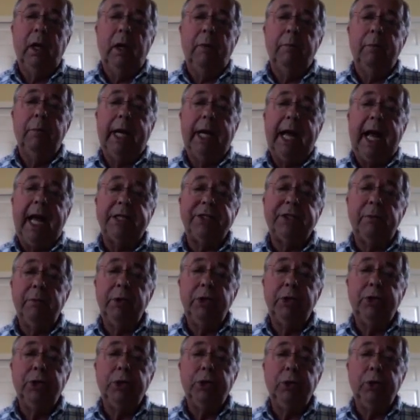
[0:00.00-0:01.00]
but as a
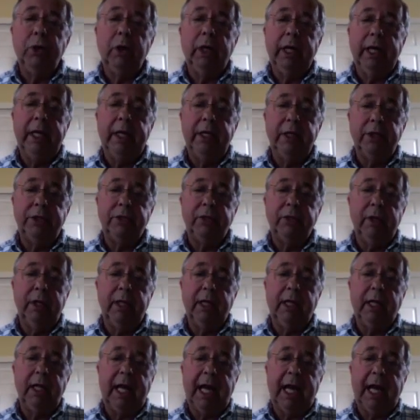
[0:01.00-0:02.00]
mature industry,
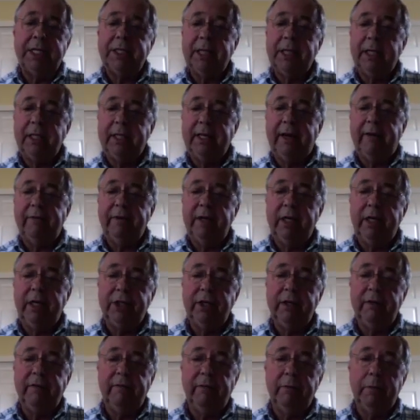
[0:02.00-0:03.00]
the classic
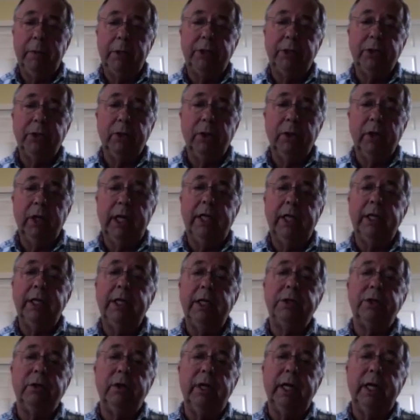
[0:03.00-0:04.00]
definition of a mature
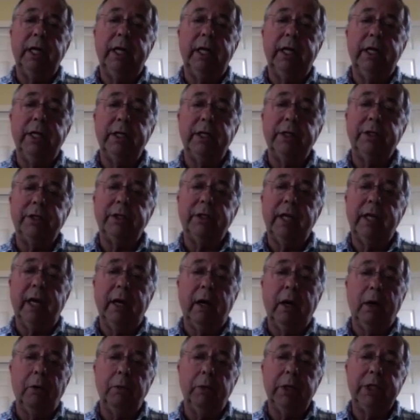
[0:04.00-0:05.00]
industry is
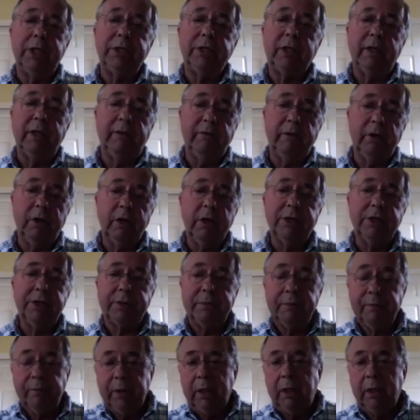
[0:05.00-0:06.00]
they are risk
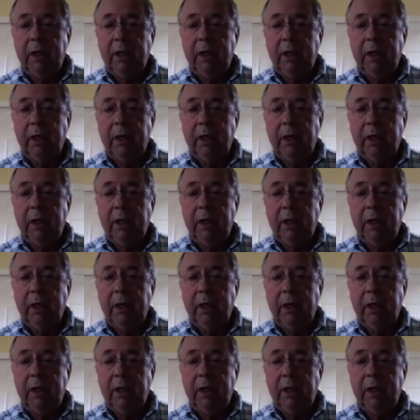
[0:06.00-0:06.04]
adverse